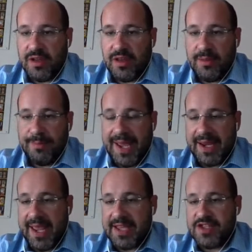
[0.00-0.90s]
the
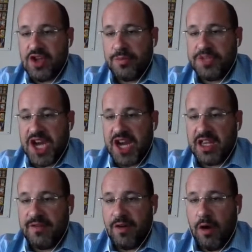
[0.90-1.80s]
bank has the
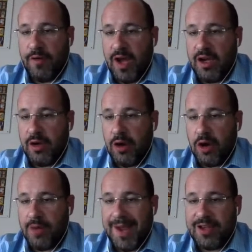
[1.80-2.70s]
objective of
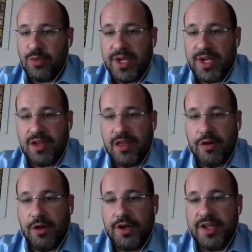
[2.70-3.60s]
unlock by
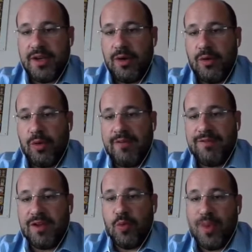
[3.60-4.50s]
2030
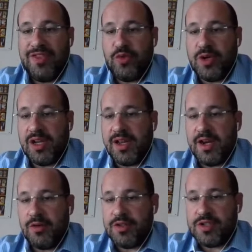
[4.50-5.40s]
roughly 1 trillion
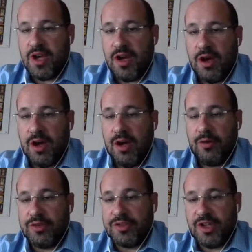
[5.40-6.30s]

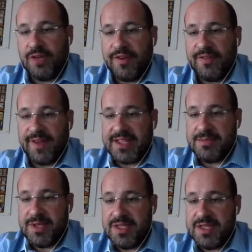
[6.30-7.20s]
euros of
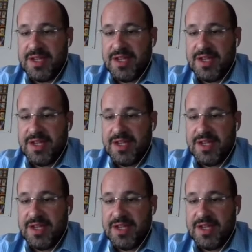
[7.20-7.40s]
investments.